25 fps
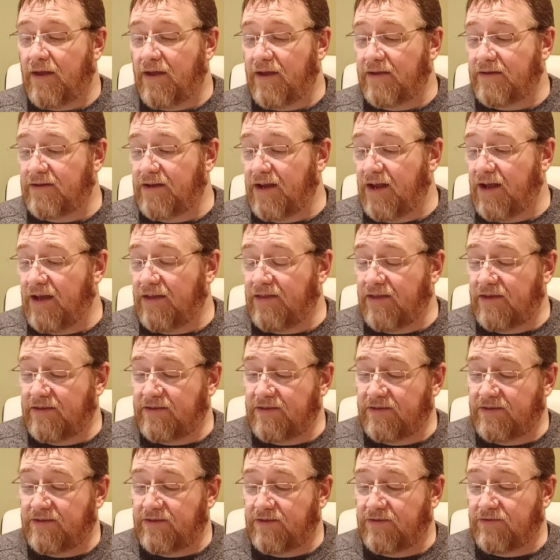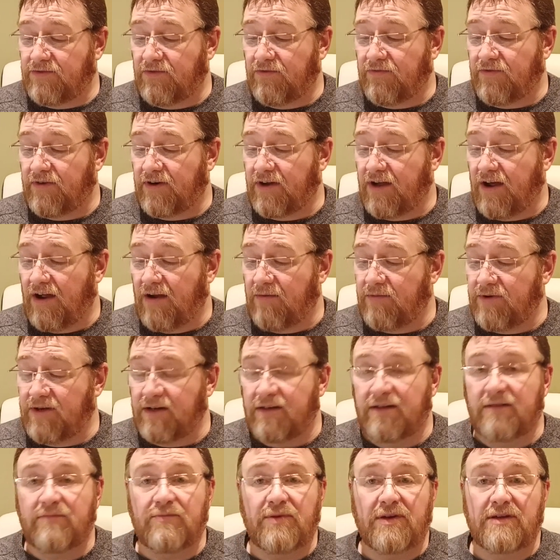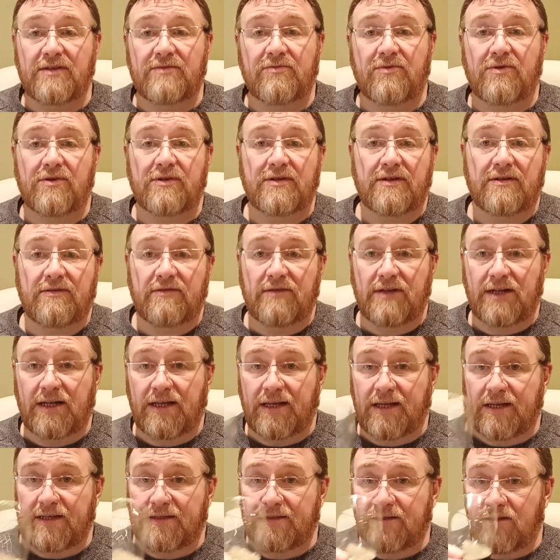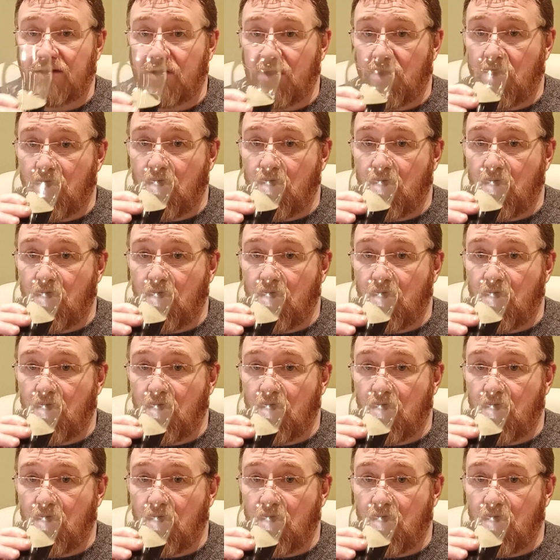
And yeah, this is just overcarbonated piss water, it really is.